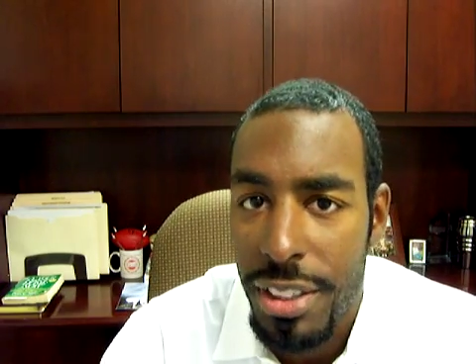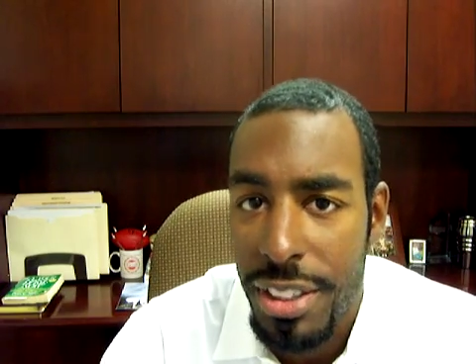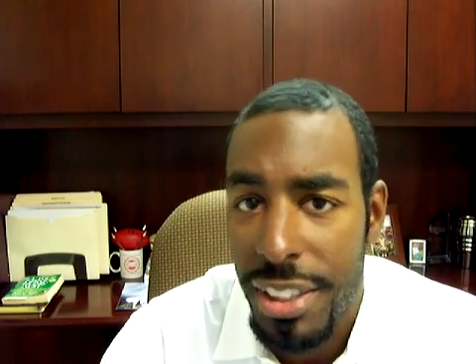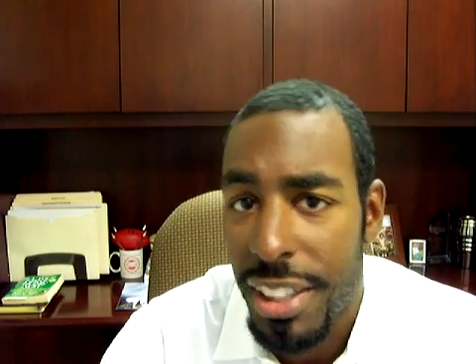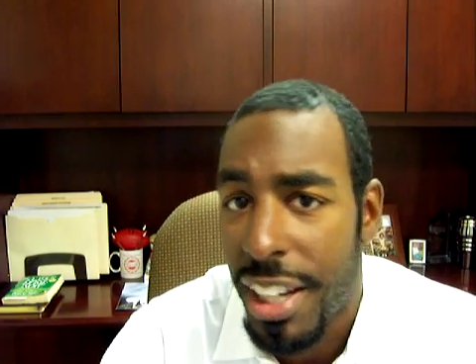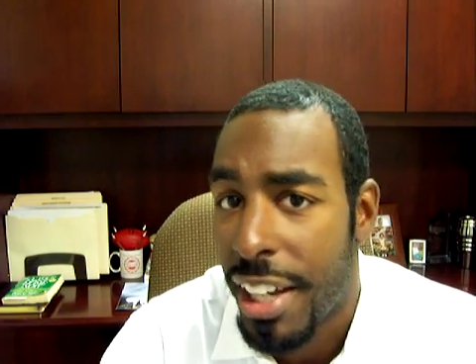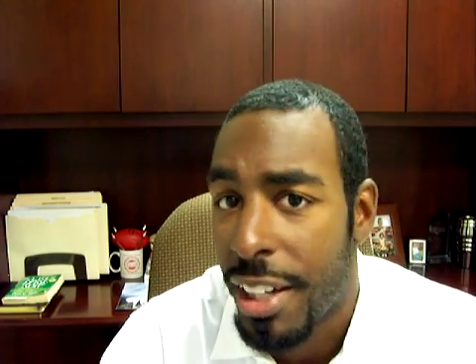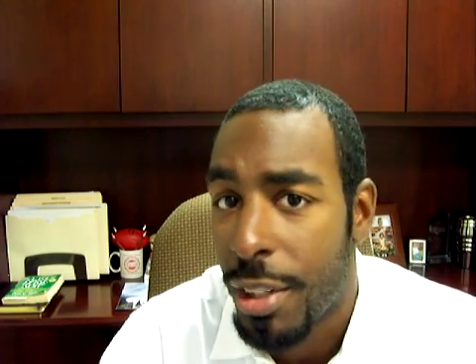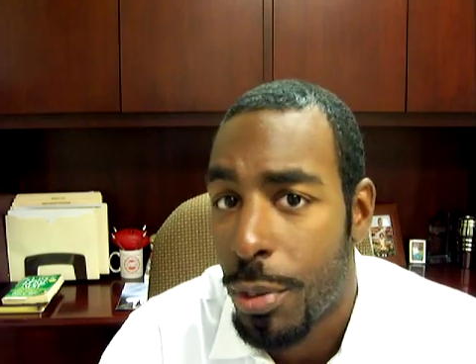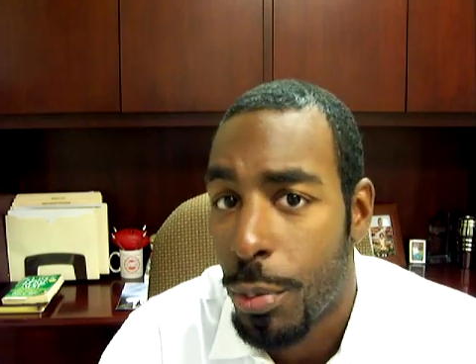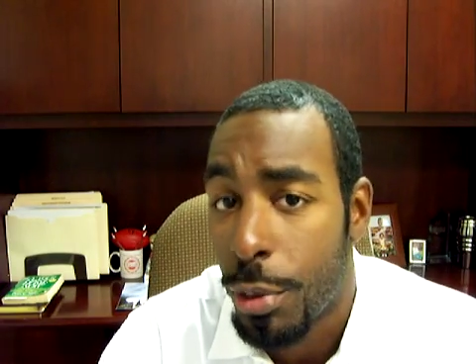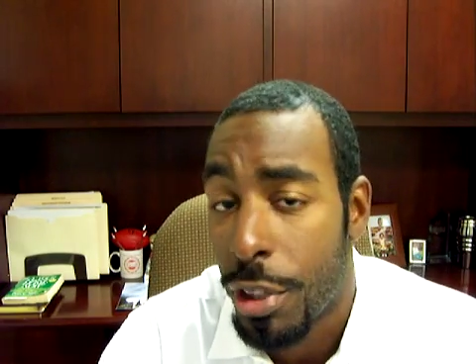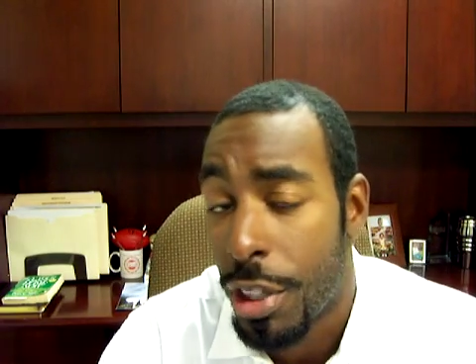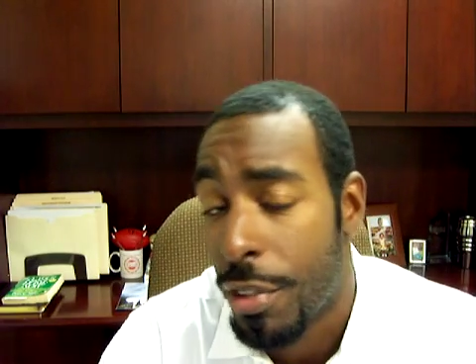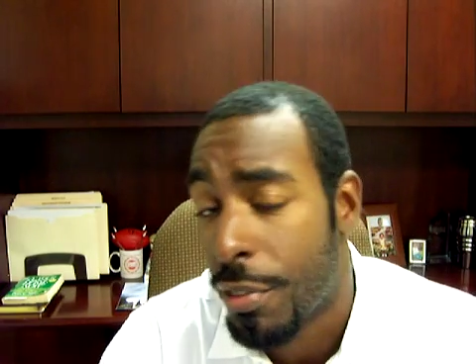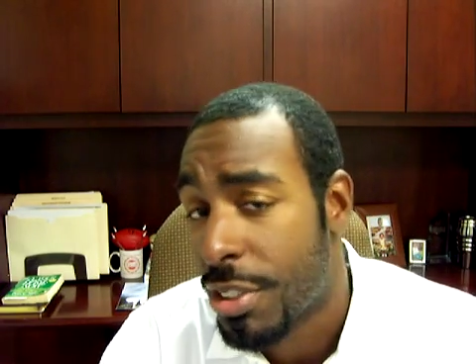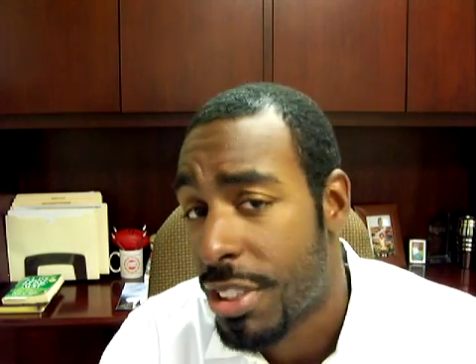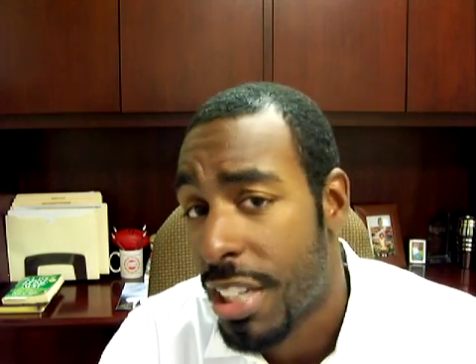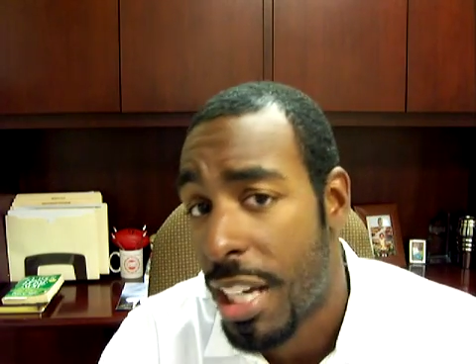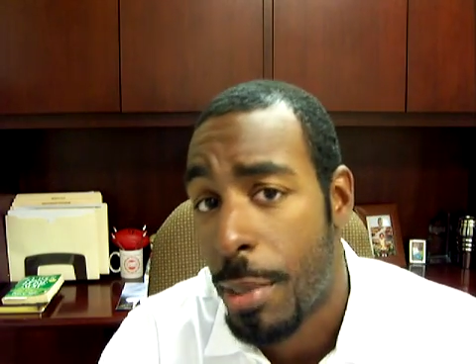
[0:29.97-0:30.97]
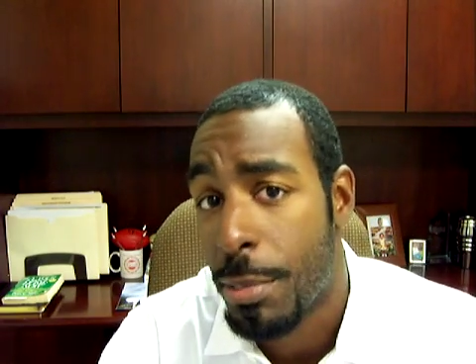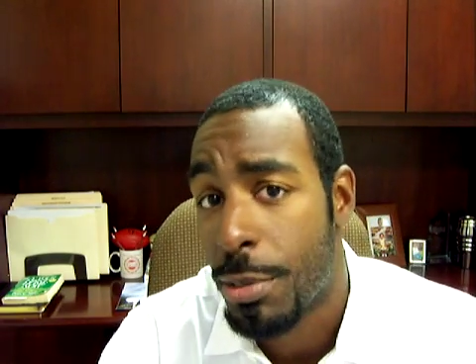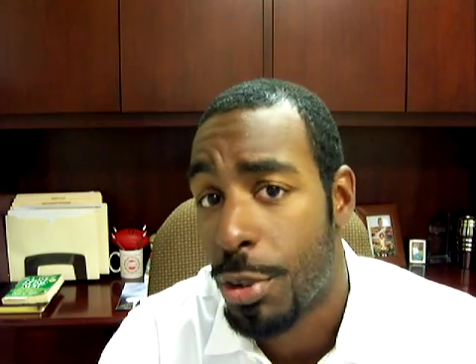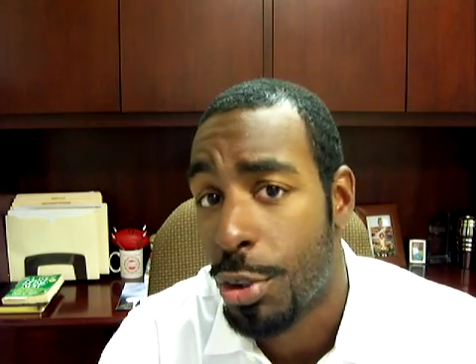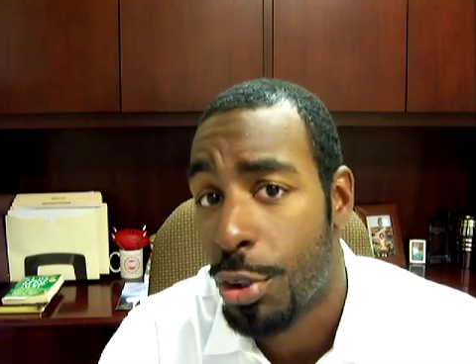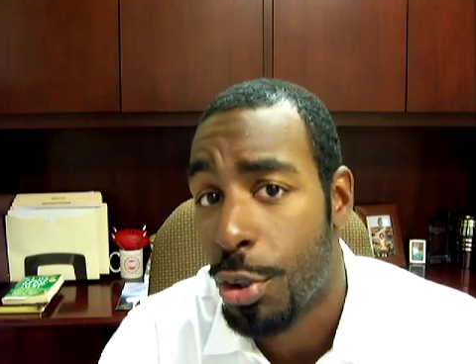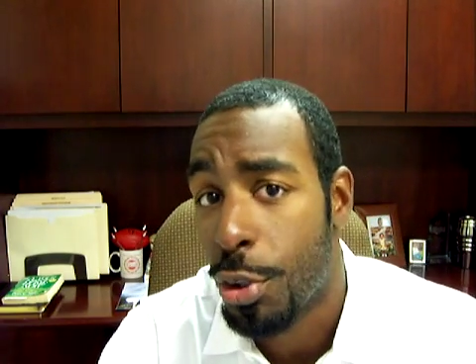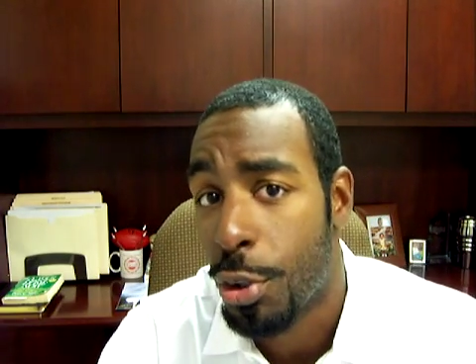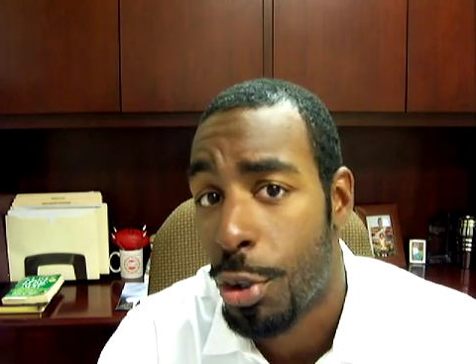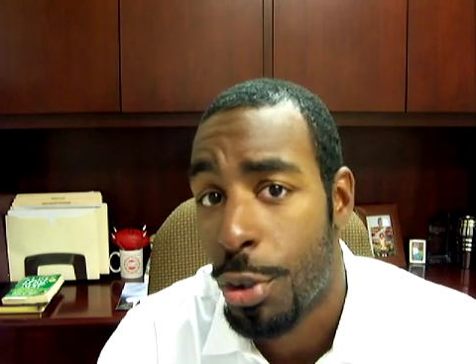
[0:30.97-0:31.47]
good night, whatever time
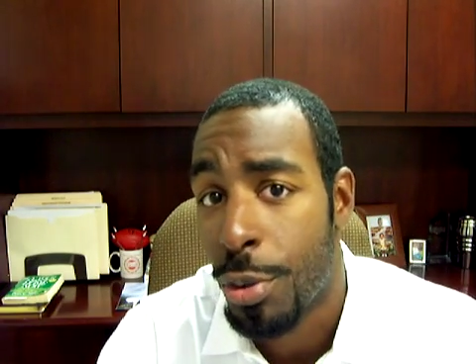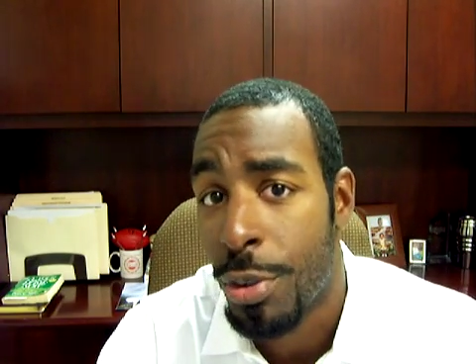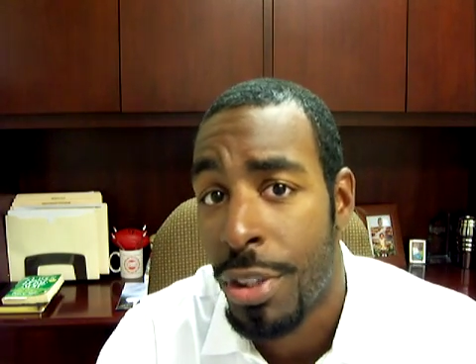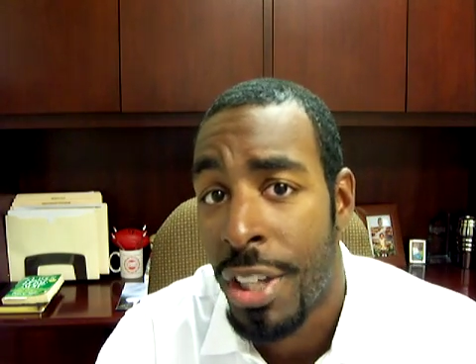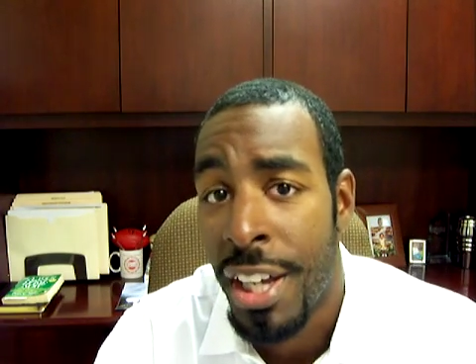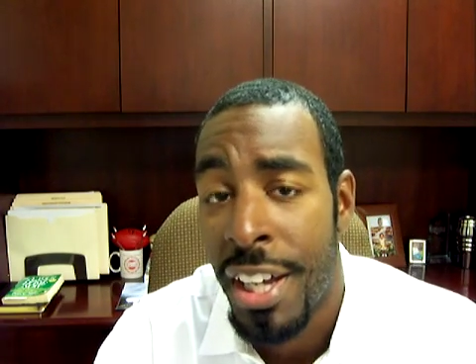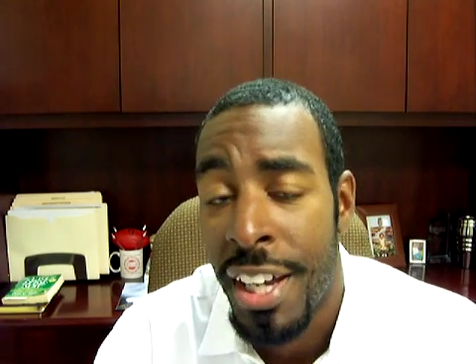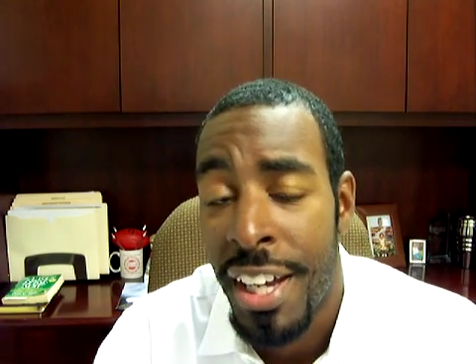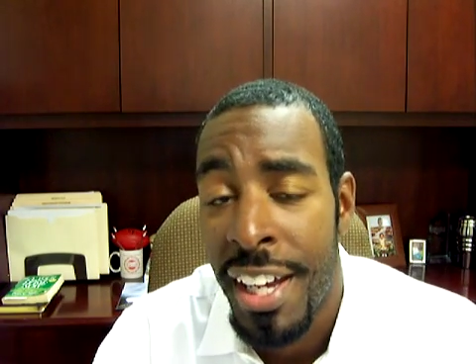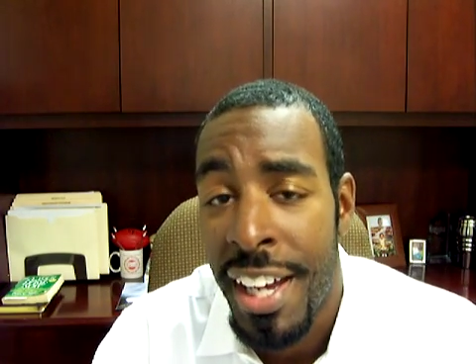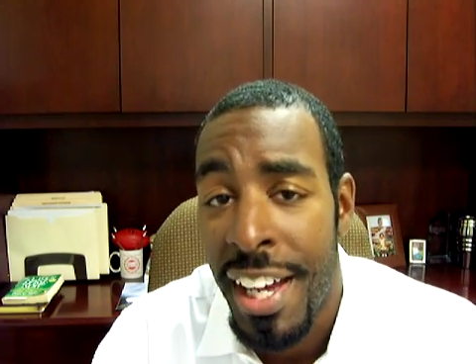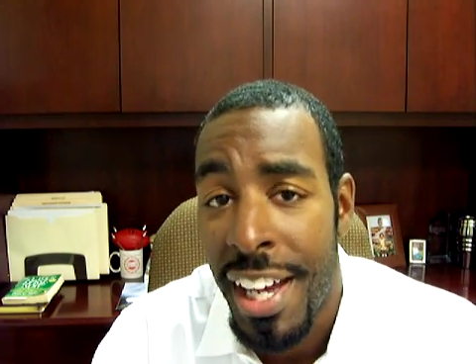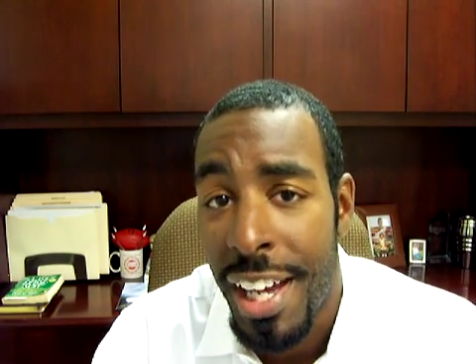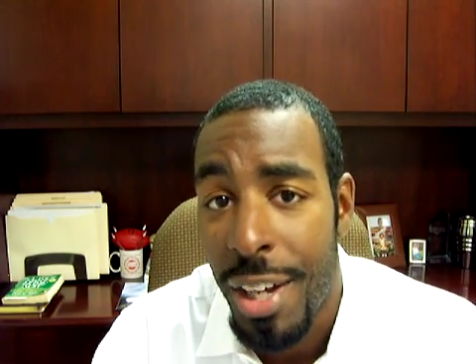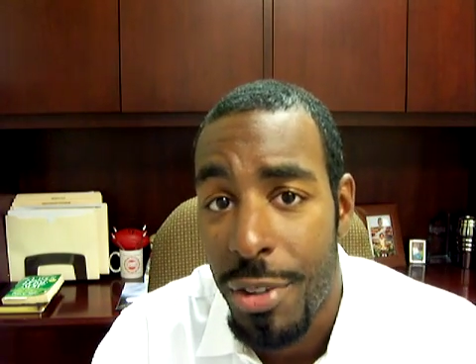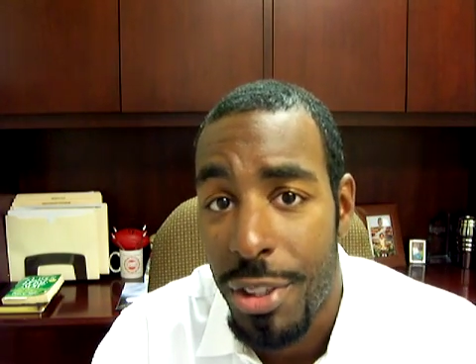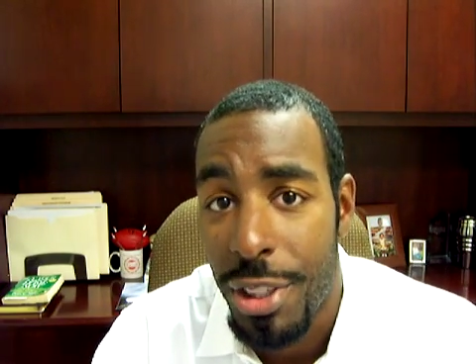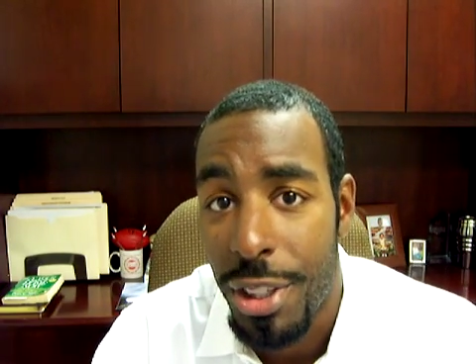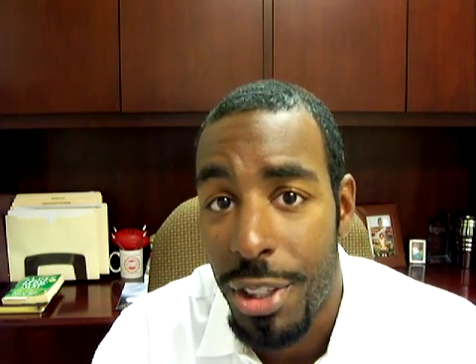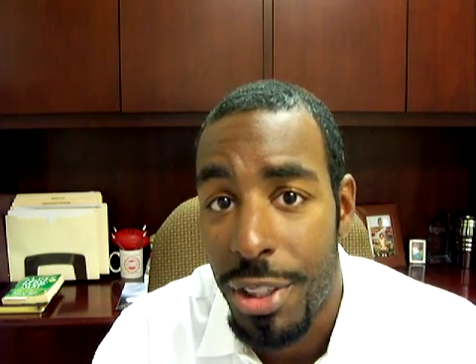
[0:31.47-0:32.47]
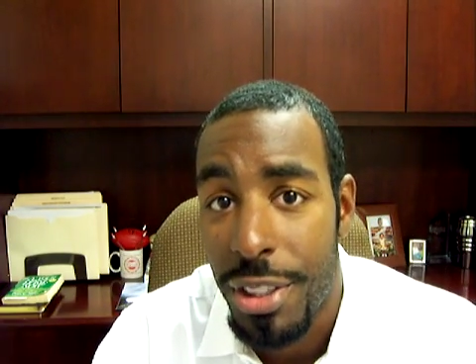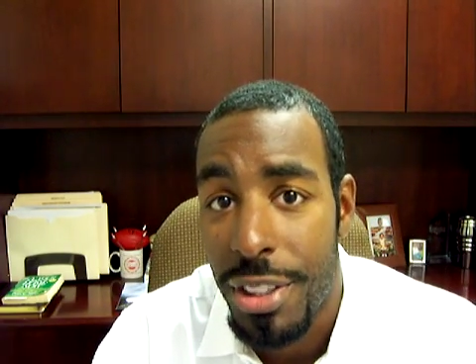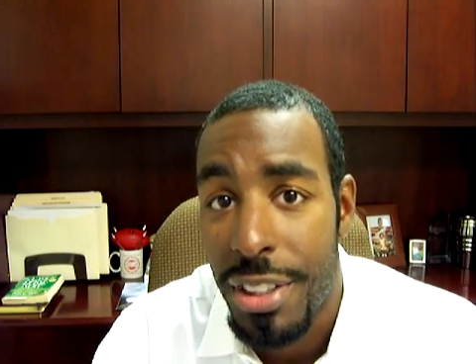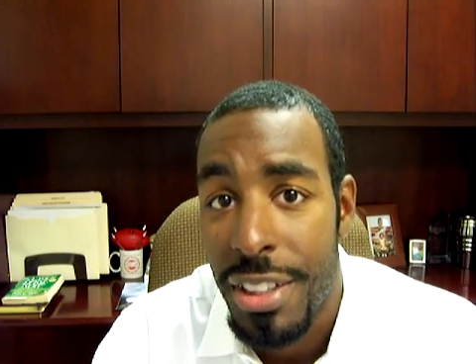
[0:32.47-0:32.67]
zone you're on out there.